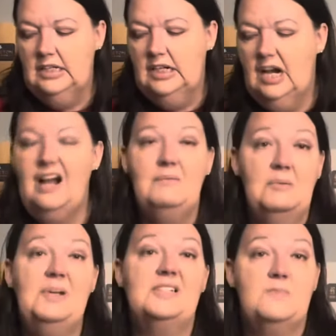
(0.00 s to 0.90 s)
I'm a
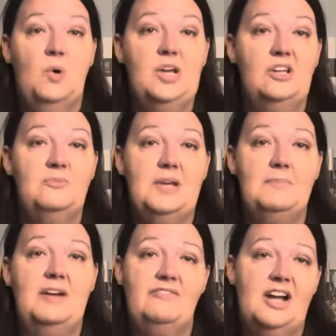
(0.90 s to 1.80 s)
bit spoiled, me
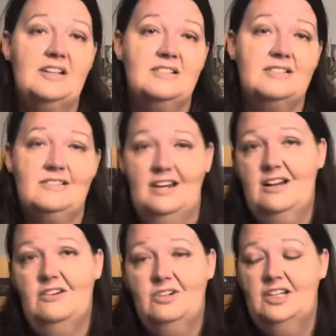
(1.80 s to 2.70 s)
and my friends, you
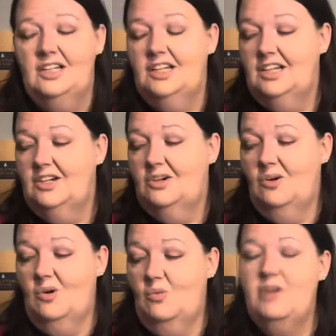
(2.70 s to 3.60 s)
know.
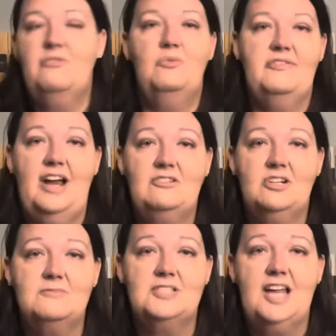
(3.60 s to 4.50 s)
We've had
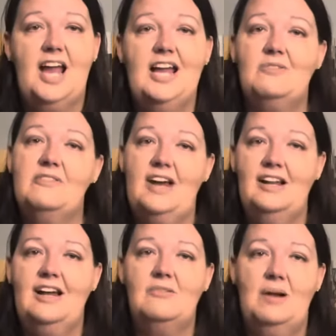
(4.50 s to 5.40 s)
Christmas cake, we've had a
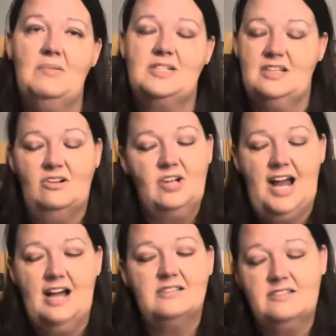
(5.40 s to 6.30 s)
lot of Redbreast single
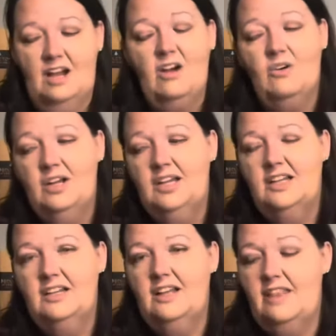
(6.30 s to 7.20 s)
casks, so
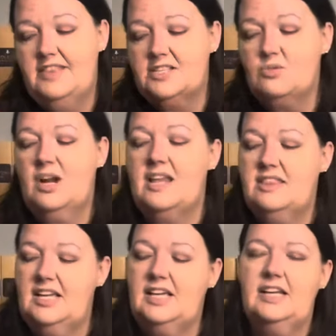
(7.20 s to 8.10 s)
this one I
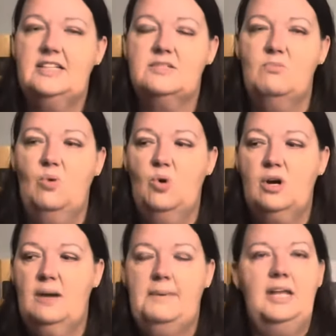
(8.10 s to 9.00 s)
think is
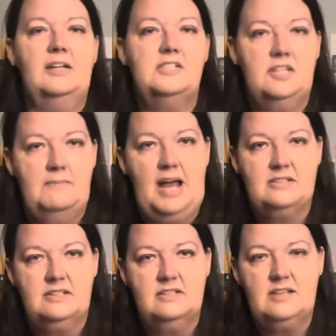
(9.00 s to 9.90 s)
more appealing to the
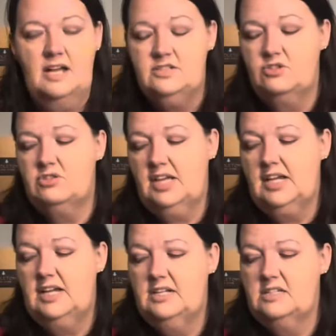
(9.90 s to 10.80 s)
masses. I do think
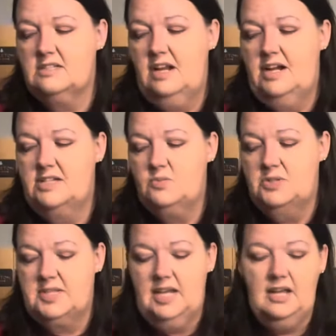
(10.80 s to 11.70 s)
it is a nice whiskey.